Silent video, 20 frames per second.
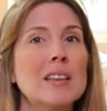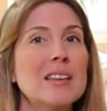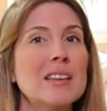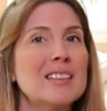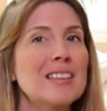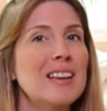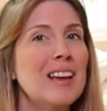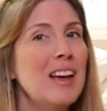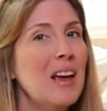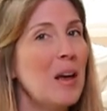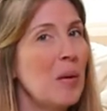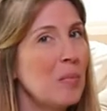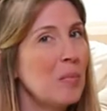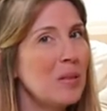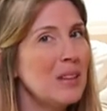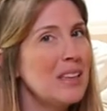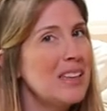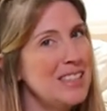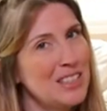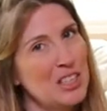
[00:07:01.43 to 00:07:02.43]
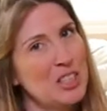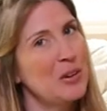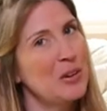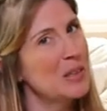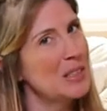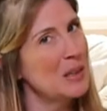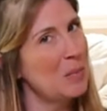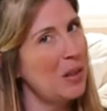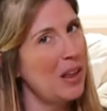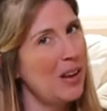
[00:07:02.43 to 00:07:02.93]
this, please show
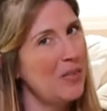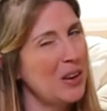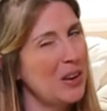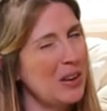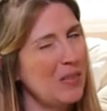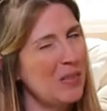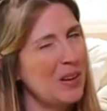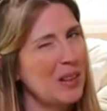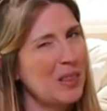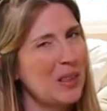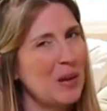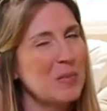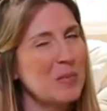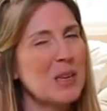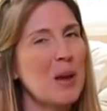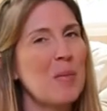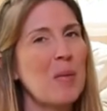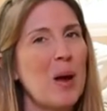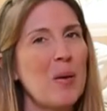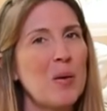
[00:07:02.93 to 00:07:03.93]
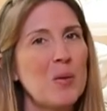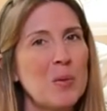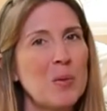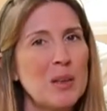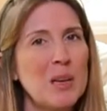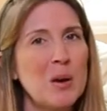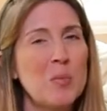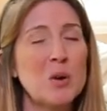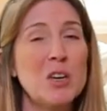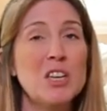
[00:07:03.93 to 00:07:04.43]
some love and give it a thumbs up. I would
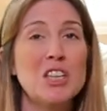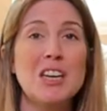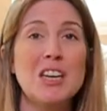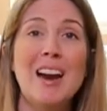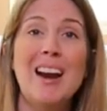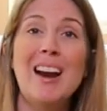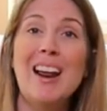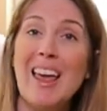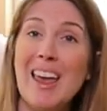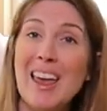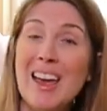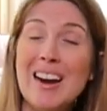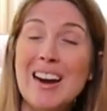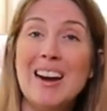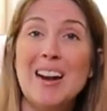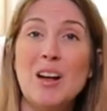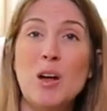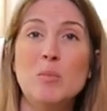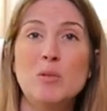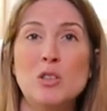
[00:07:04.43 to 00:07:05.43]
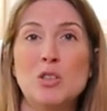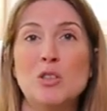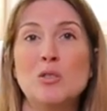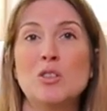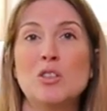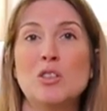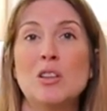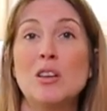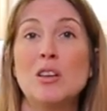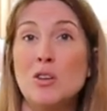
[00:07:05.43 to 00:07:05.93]
really appreciate it. And it helps you,
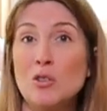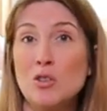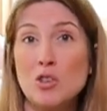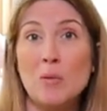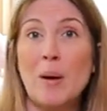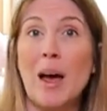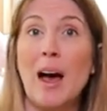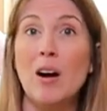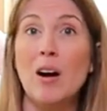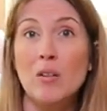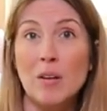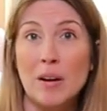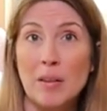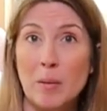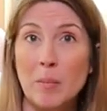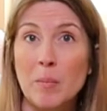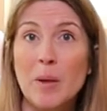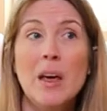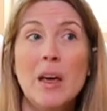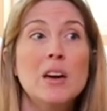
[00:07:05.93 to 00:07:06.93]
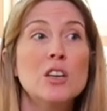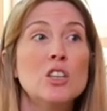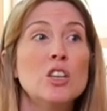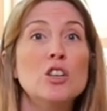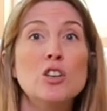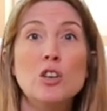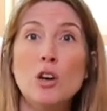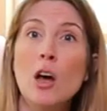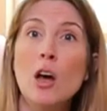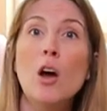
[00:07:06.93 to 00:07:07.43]
the YouTube algorithm to
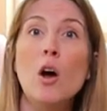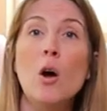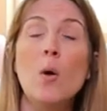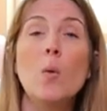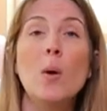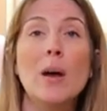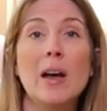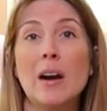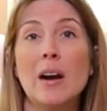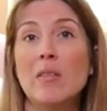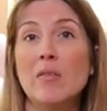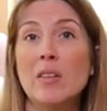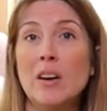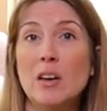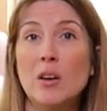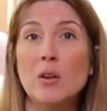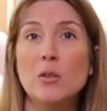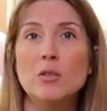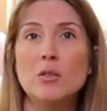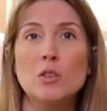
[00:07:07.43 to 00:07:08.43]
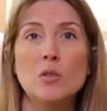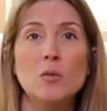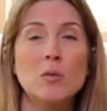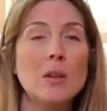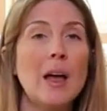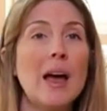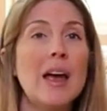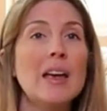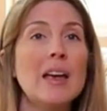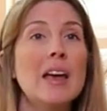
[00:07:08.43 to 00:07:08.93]
know what kind of videos you
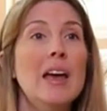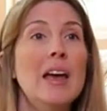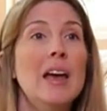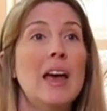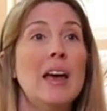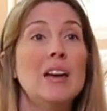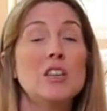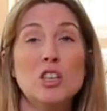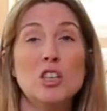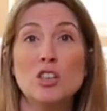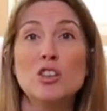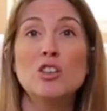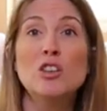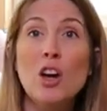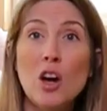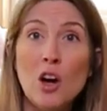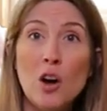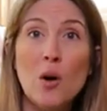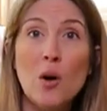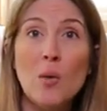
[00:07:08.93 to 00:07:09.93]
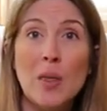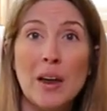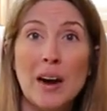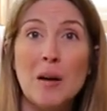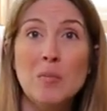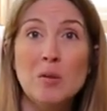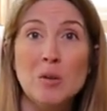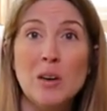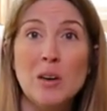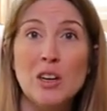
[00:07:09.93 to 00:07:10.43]
like and to know that
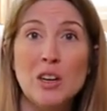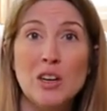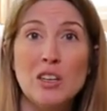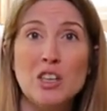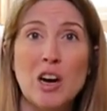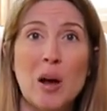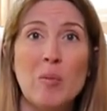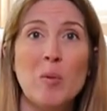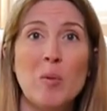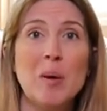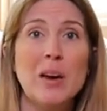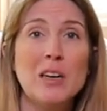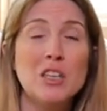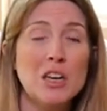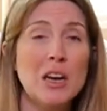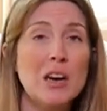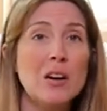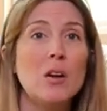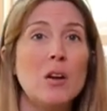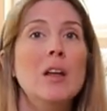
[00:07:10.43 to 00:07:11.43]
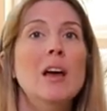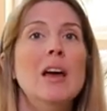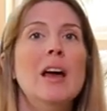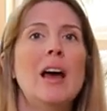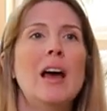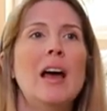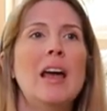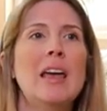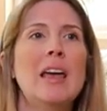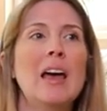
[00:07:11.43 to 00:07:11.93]
I'm doing a good job on my channel.
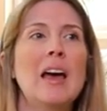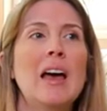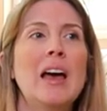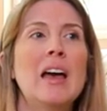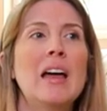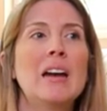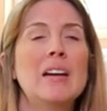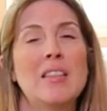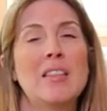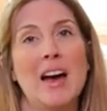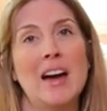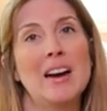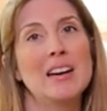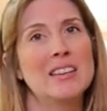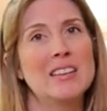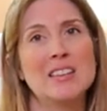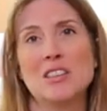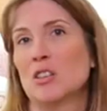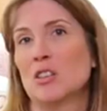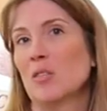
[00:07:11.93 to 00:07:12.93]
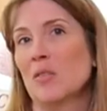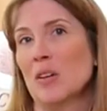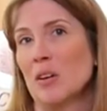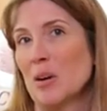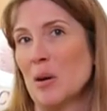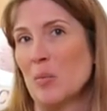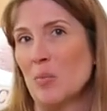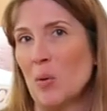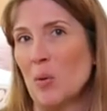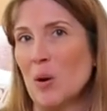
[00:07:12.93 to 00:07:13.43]
And that is so
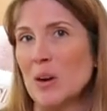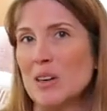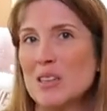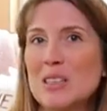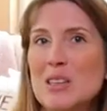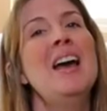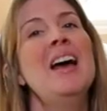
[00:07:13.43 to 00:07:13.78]
very important.